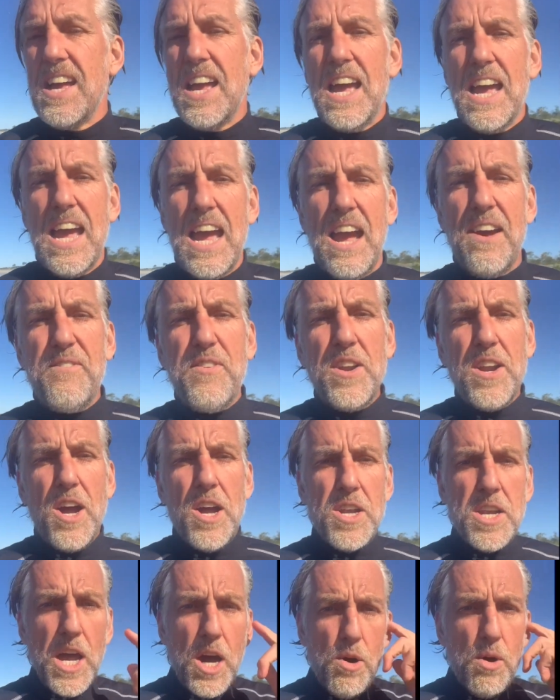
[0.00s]
If you
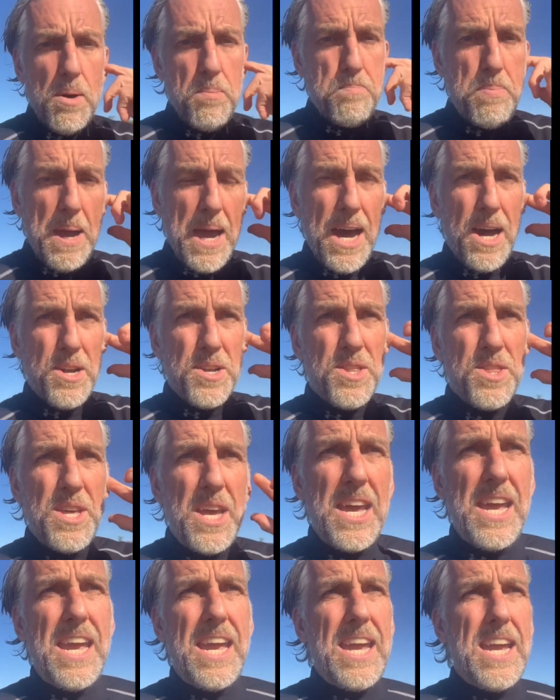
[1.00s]
don't know about
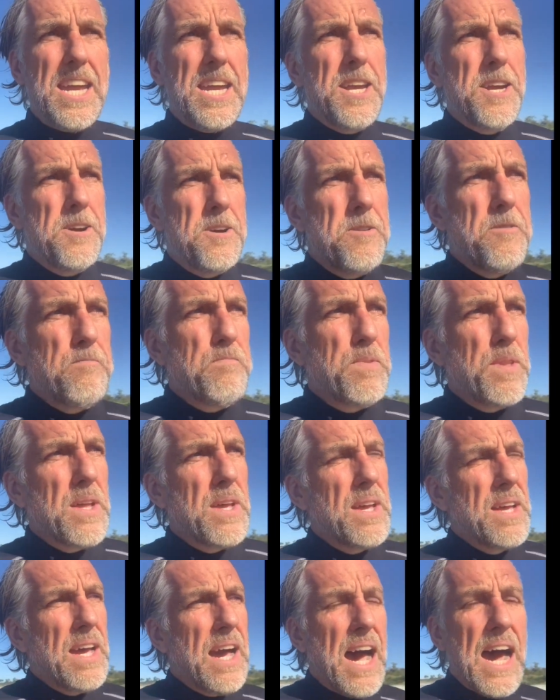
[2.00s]
the
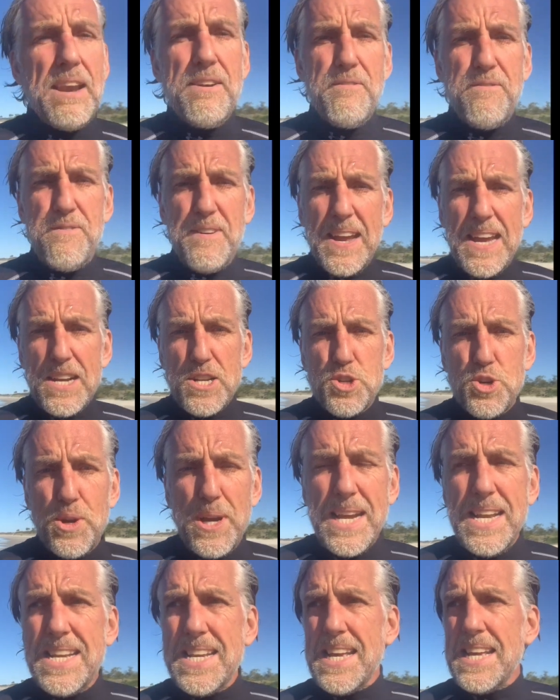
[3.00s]
unfair
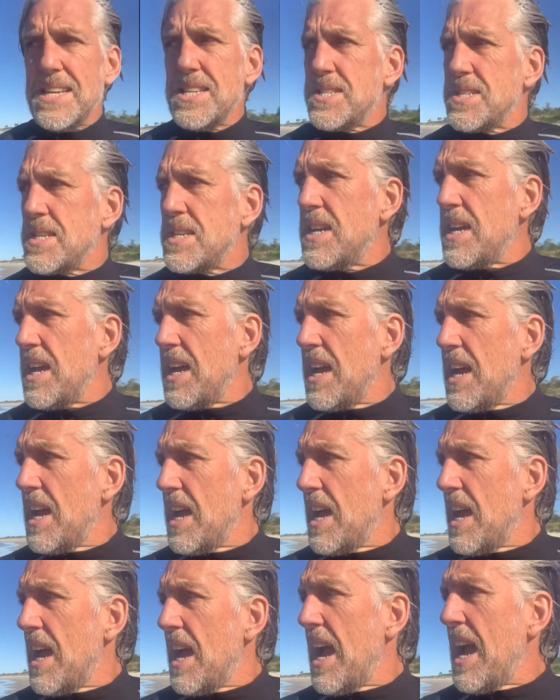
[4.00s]
treaties
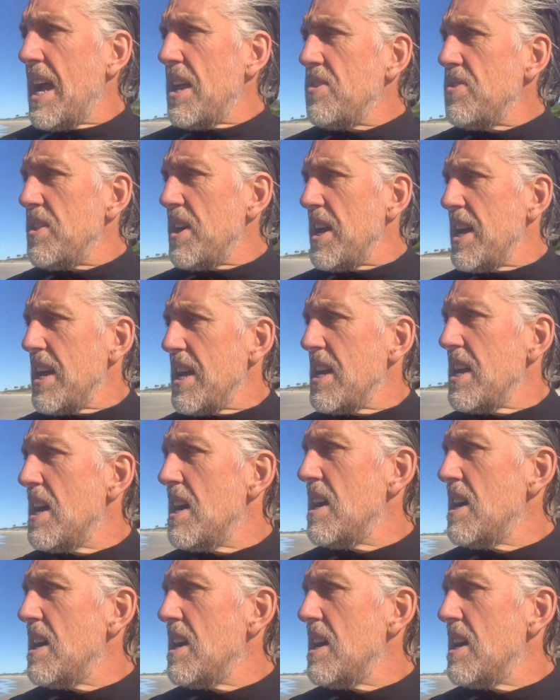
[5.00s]
and the